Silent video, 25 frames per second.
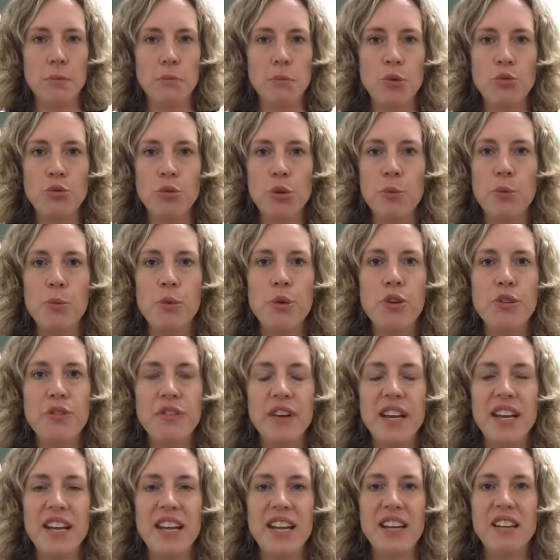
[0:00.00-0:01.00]
remove
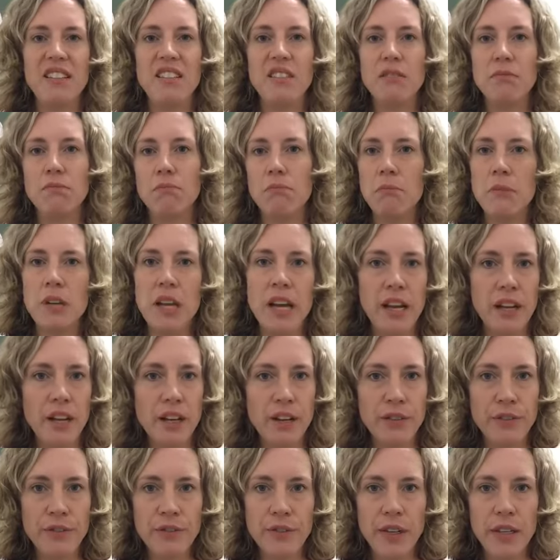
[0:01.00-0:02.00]
any
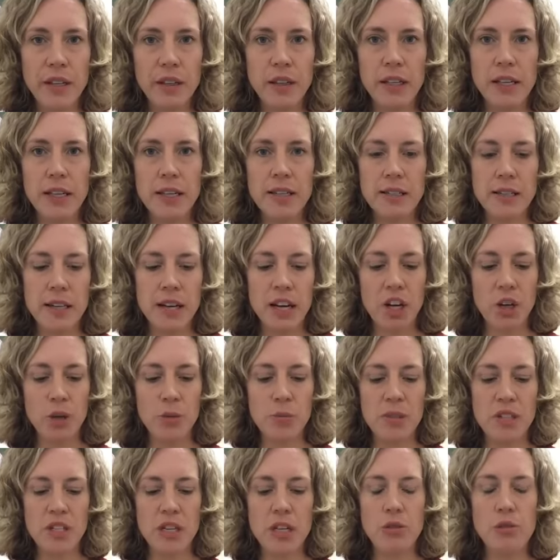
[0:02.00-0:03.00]
negative feelings. It
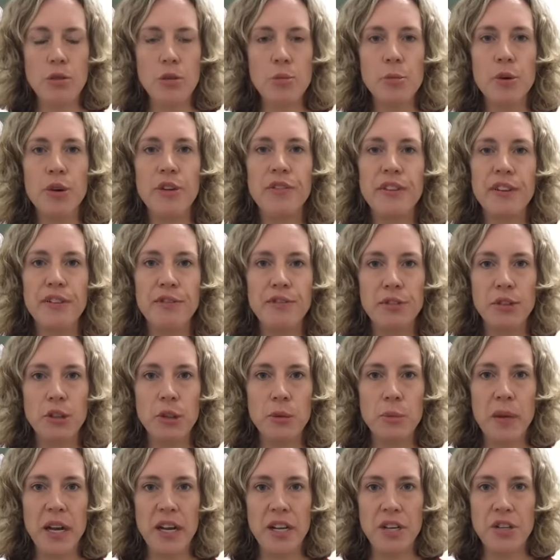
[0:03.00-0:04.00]
helps to remove
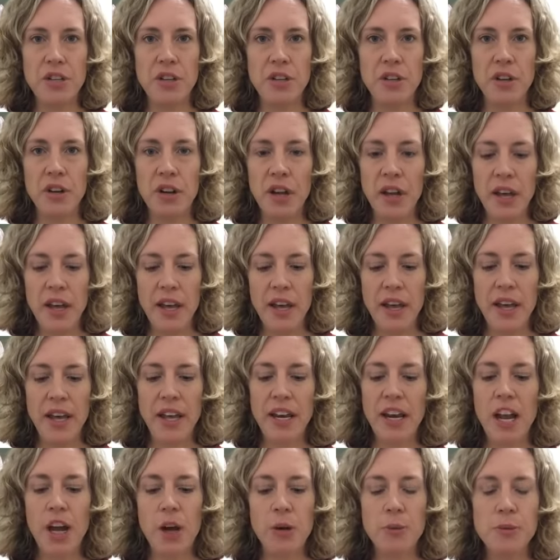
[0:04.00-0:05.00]
inflammation. It
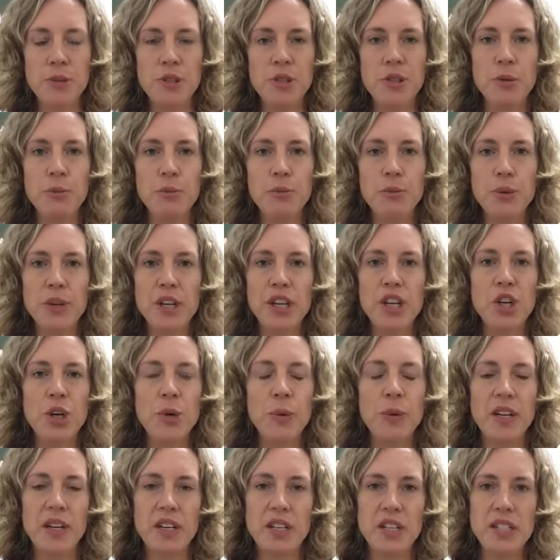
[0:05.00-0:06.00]
helps to bring you
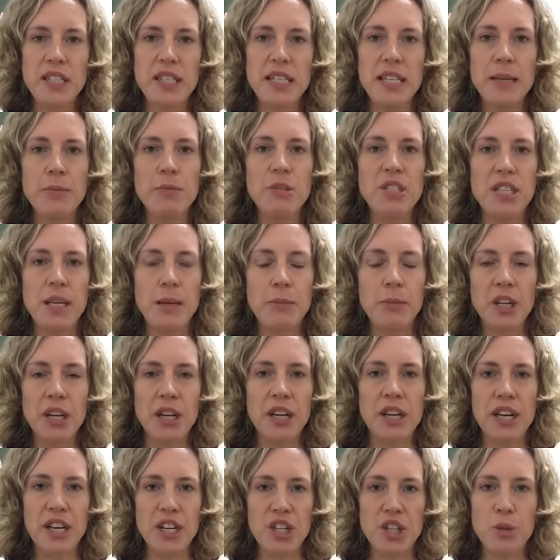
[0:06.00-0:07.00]
in a deep, deep
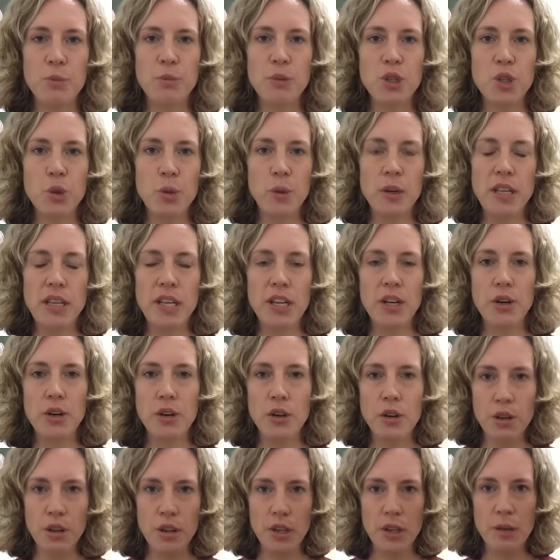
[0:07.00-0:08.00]
connection between the
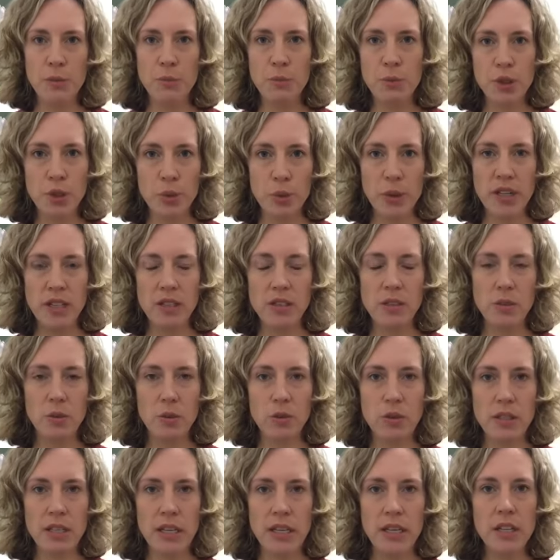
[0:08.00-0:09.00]
earth and between
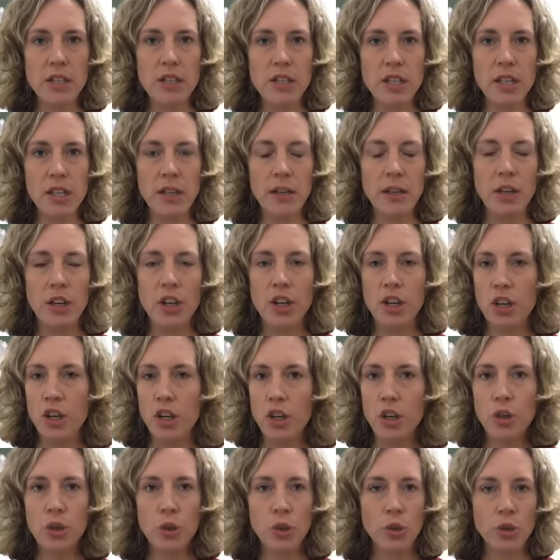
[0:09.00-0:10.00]
source energy. You
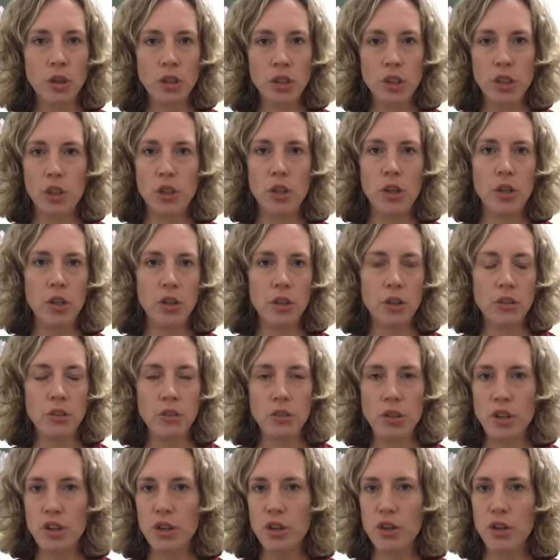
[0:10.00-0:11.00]
can call it God,
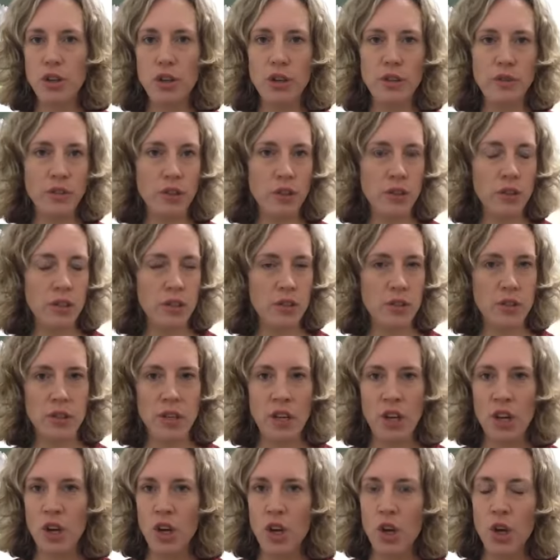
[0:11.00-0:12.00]
the universe,
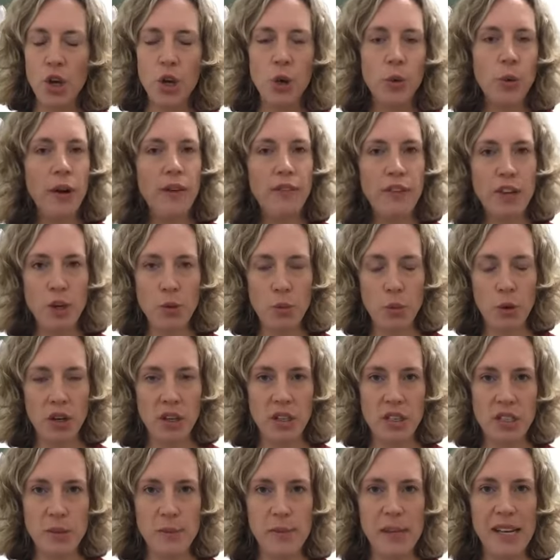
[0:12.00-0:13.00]
whoever you want
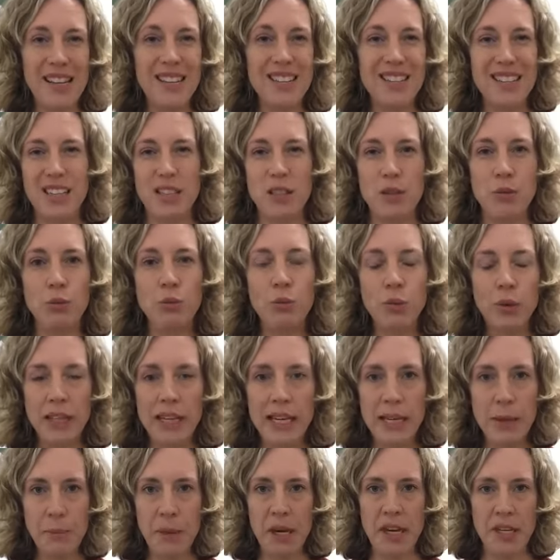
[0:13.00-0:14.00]
it to be. It doesn't
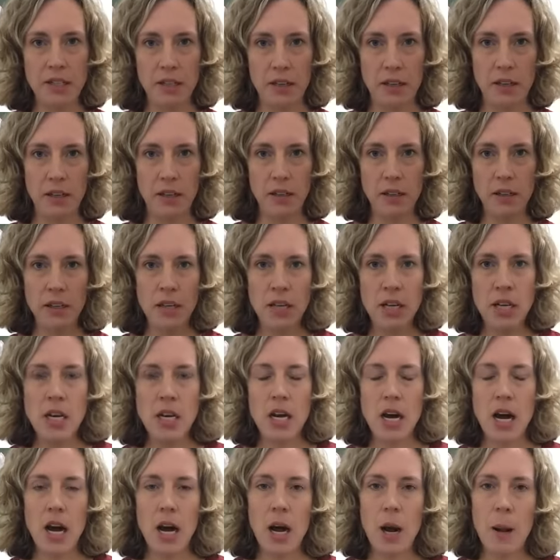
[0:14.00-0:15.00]
really matter.
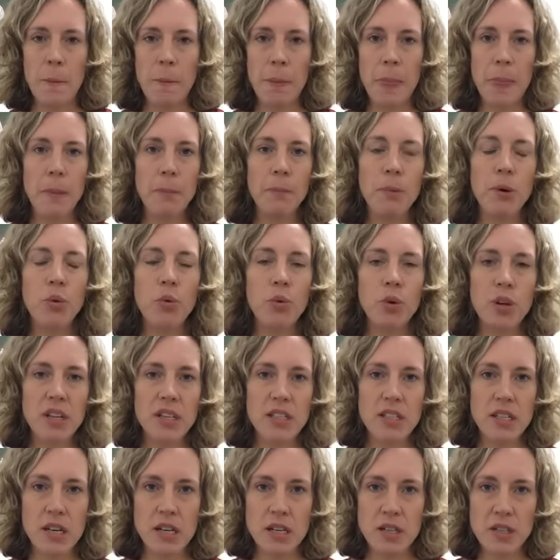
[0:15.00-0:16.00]
But what it
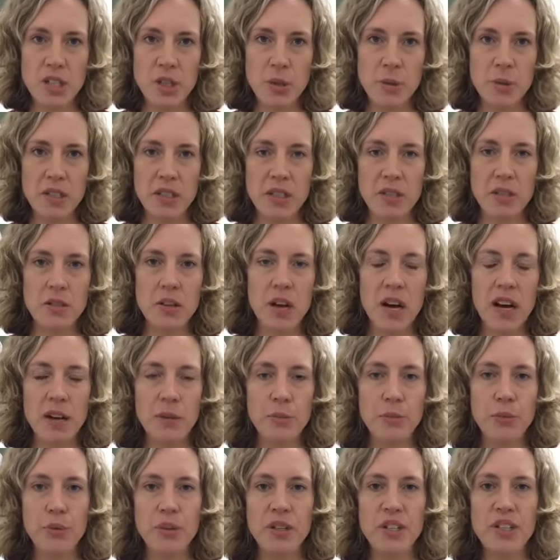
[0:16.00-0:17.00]
does do is it kind of
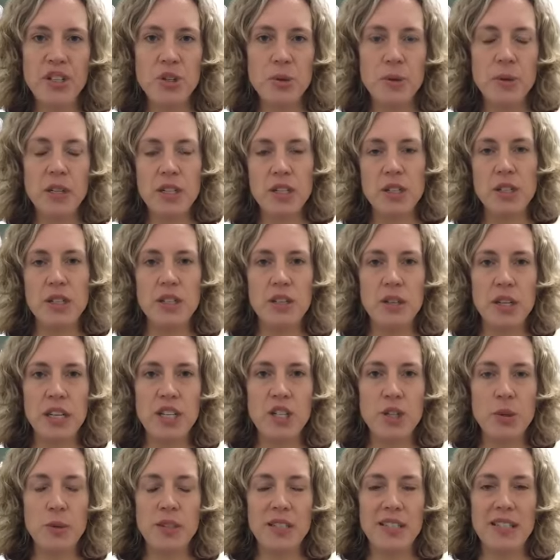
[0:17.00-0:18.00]
brings you
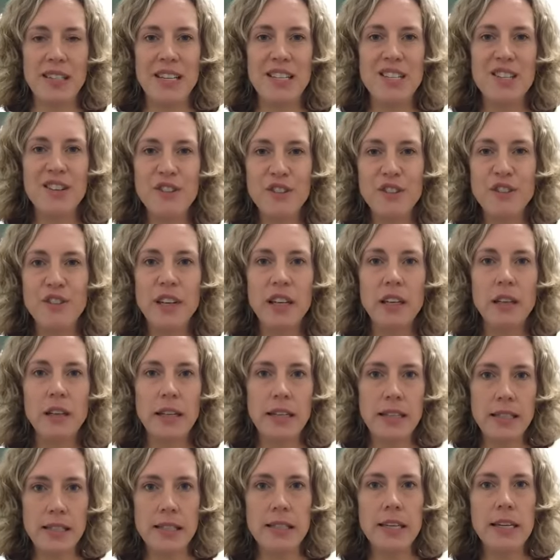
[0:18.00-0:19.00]
into a sense of feeling
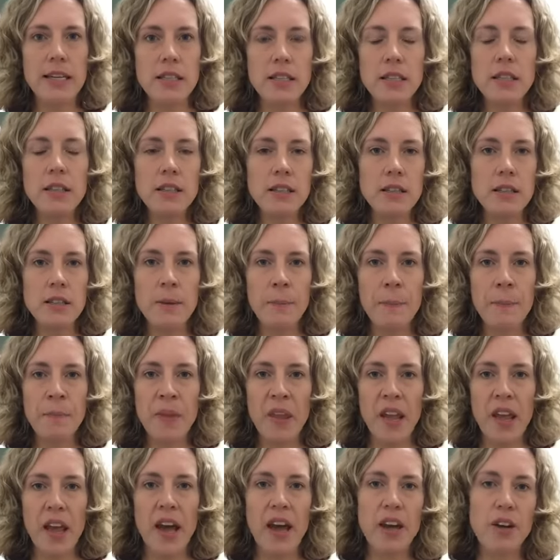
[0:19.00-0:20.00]
centered
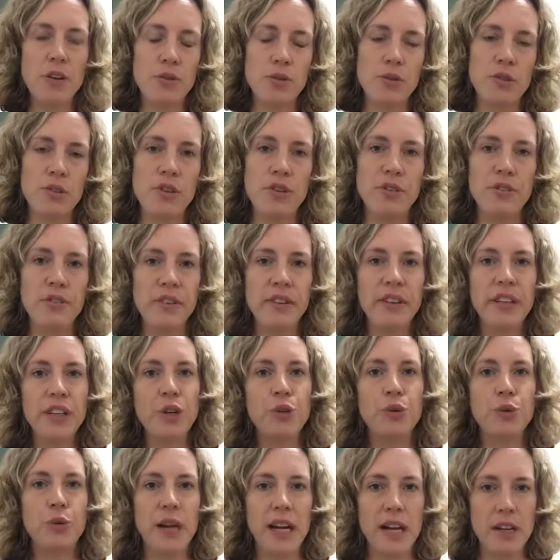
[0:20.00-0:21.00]
and also feeling
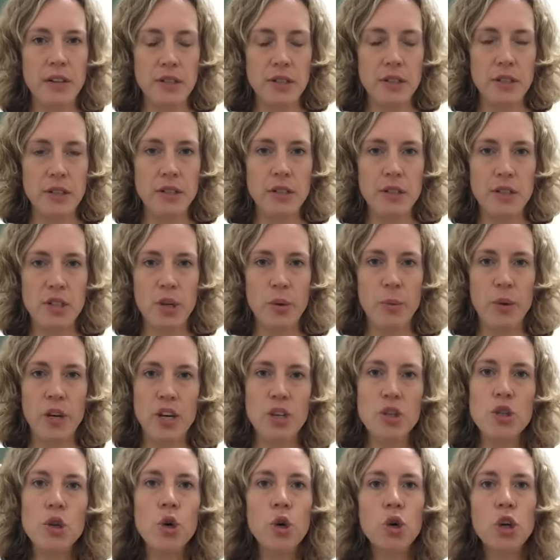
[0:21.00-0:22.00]
grounded. So when I
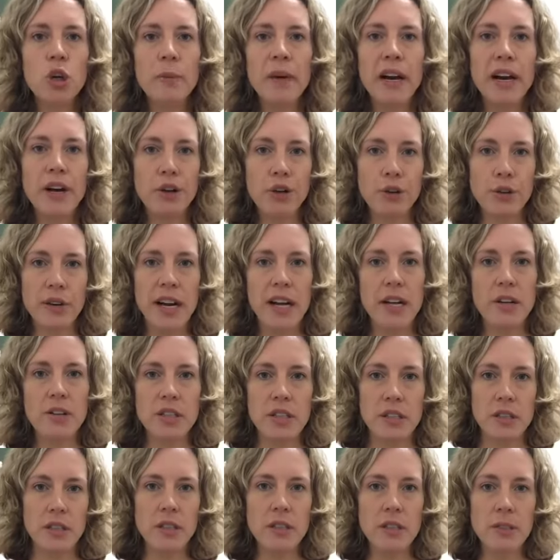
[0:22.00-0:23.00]
talk about
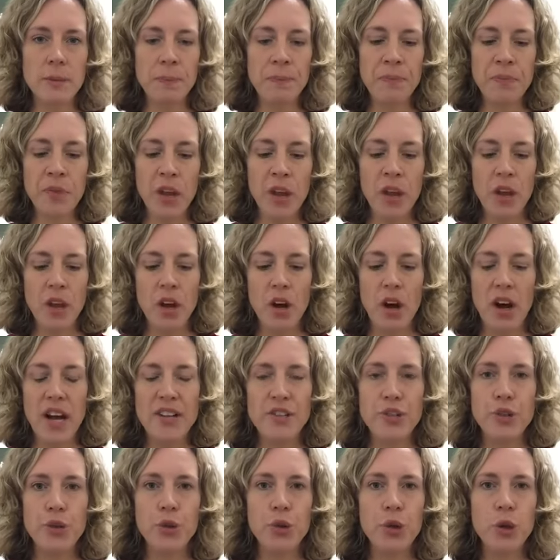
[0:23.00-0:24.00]
grounded, I
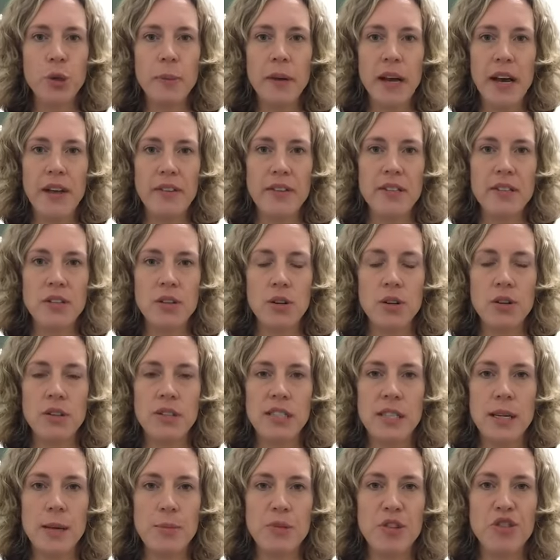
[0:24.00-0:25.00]
talk about this
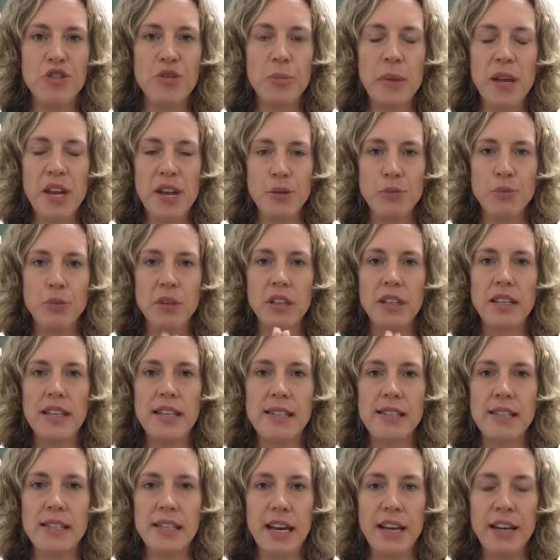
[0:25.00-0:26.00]
concept of being really
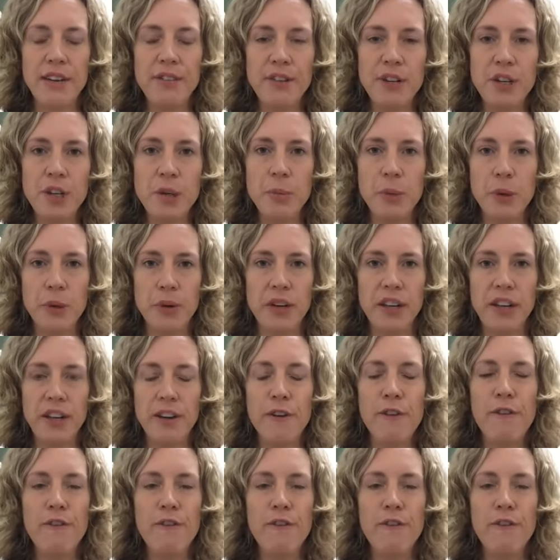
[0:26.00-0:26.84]
safe in your body,